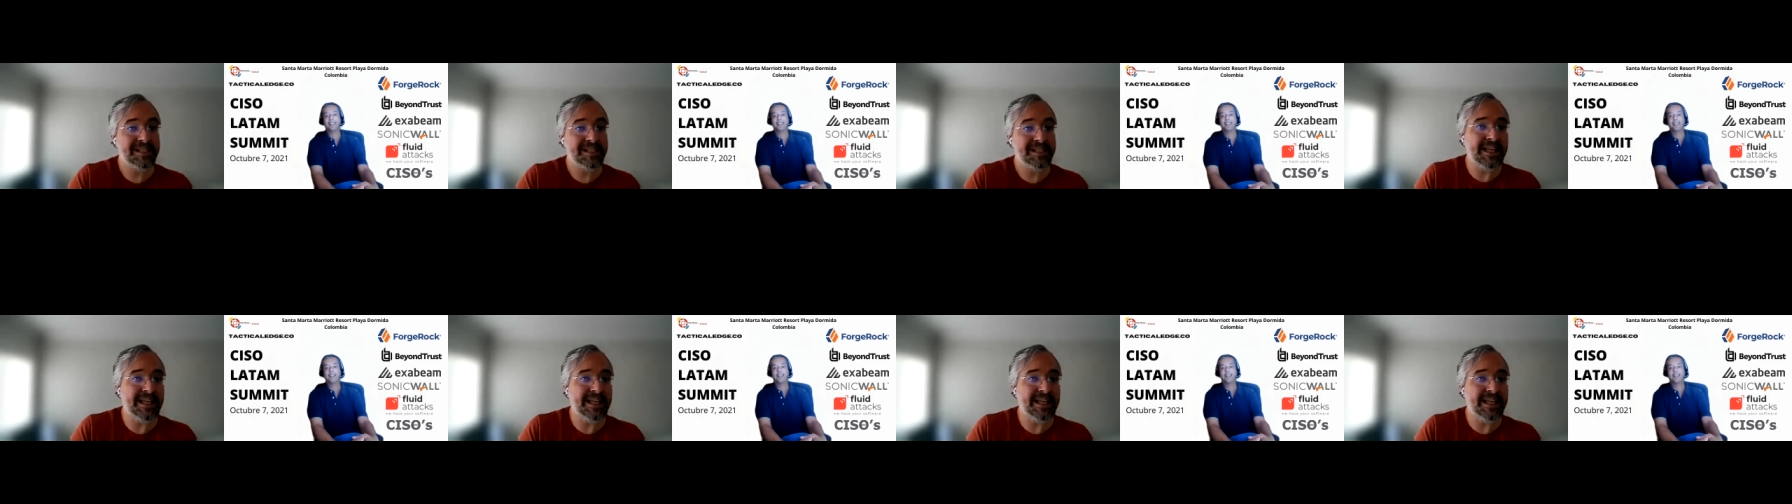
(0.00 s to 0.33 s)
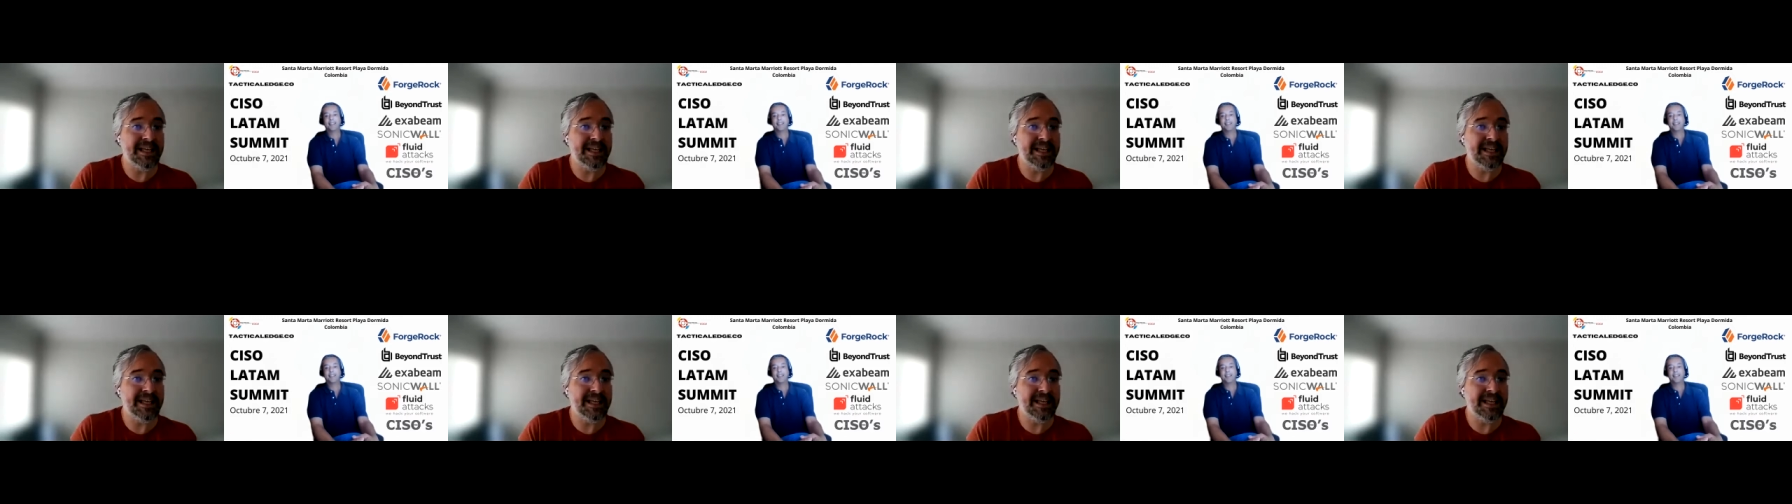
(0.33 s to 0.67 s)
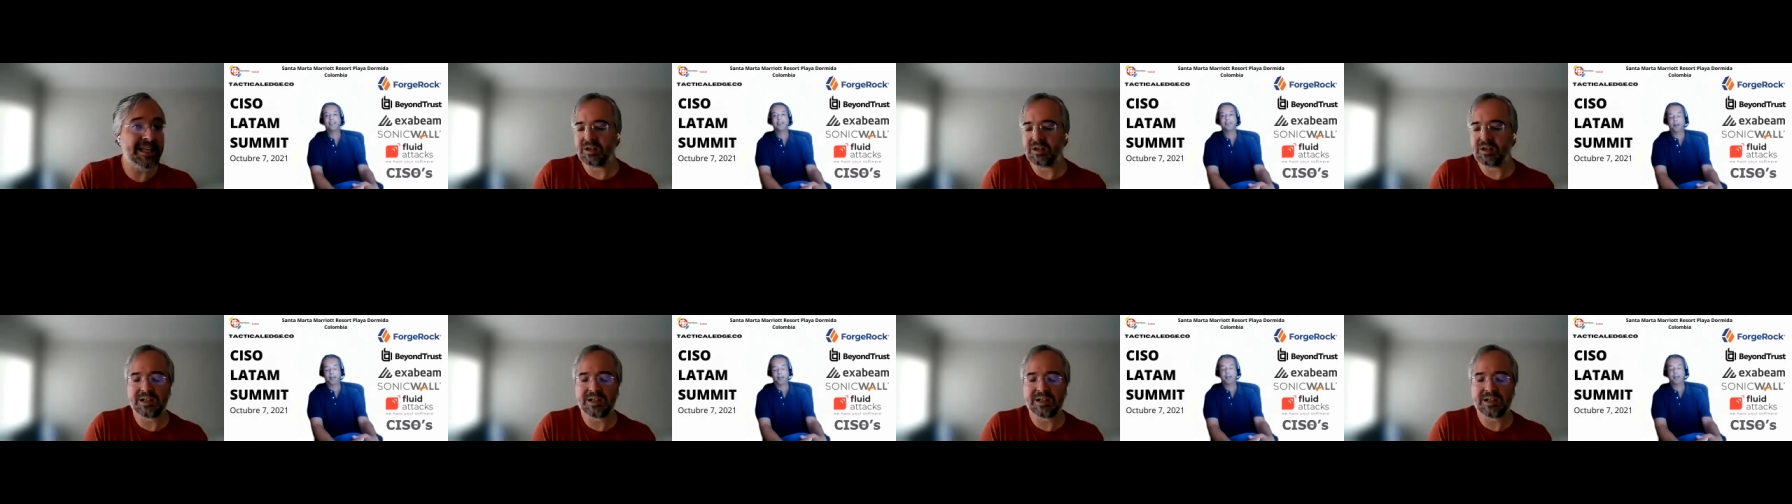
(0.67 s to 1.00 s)
standards,
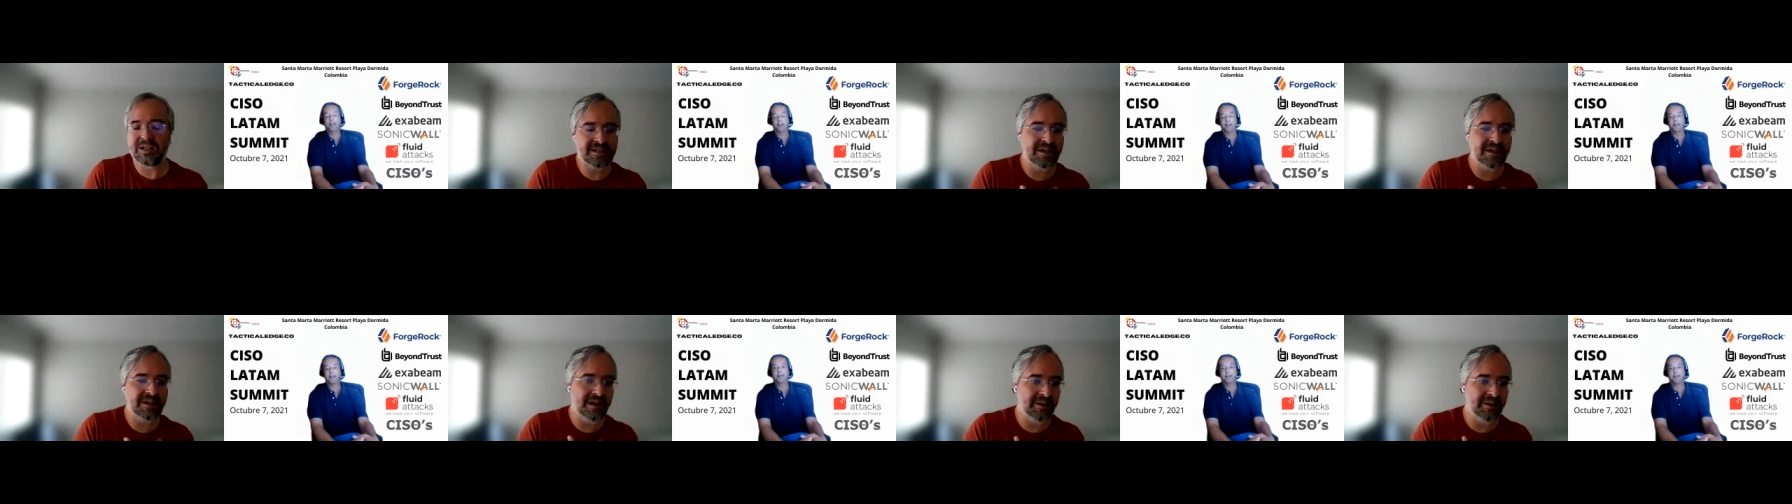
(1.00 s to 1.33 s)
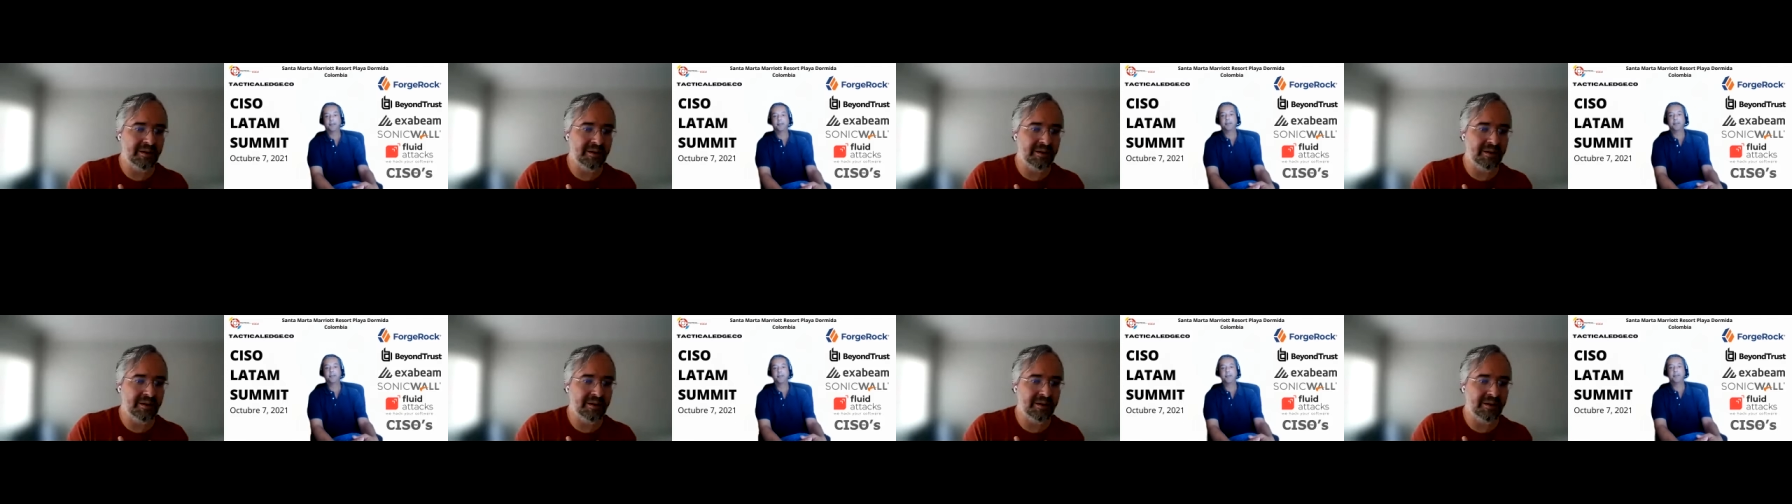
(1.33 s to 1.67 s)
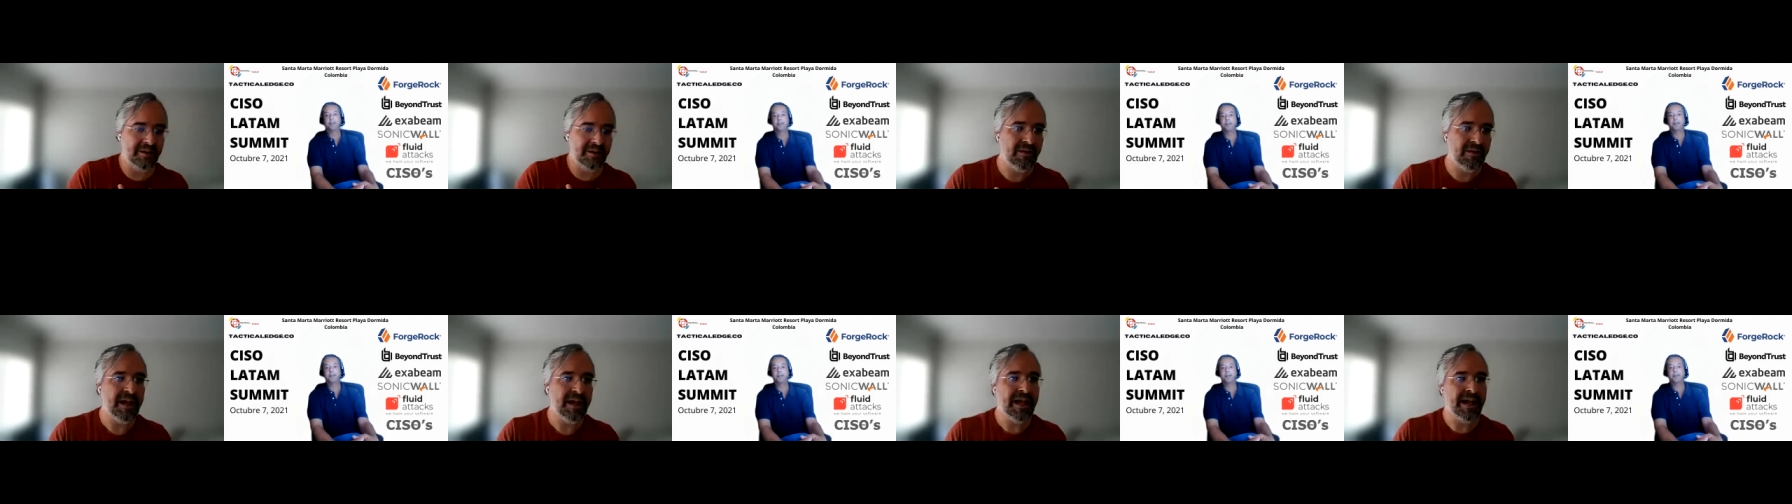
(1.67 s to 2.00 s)
right? Not necessarily
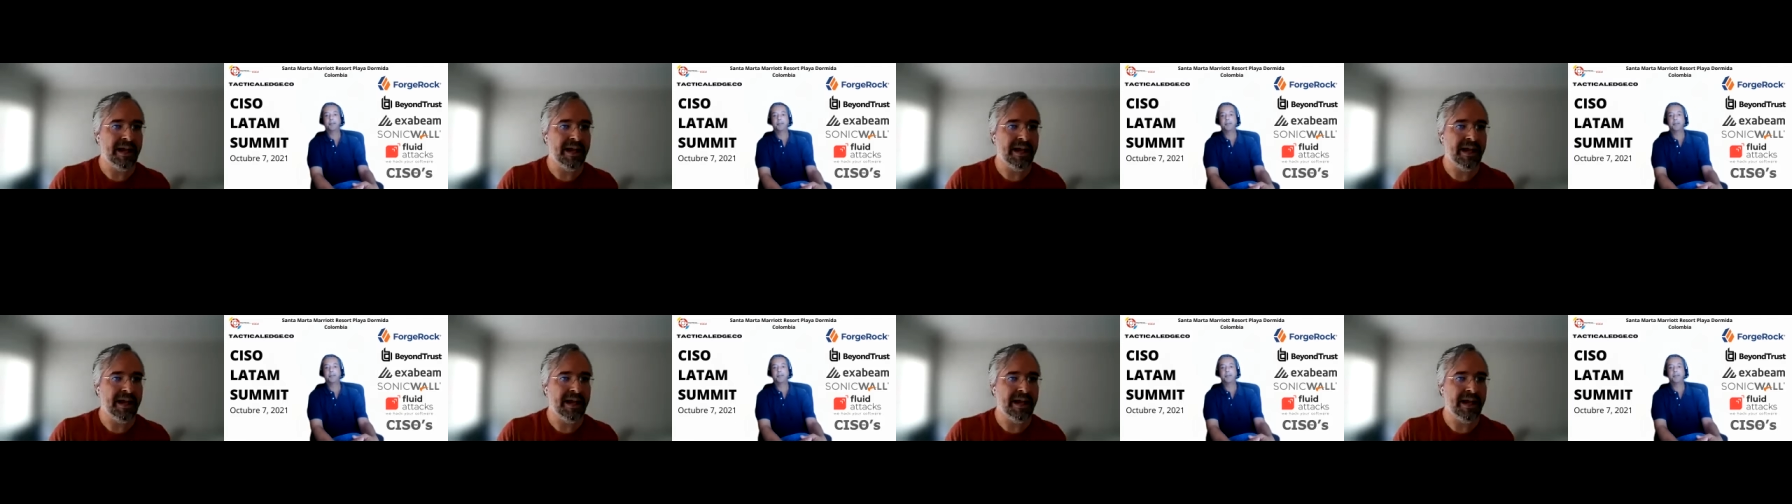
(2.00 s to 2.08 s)
myself.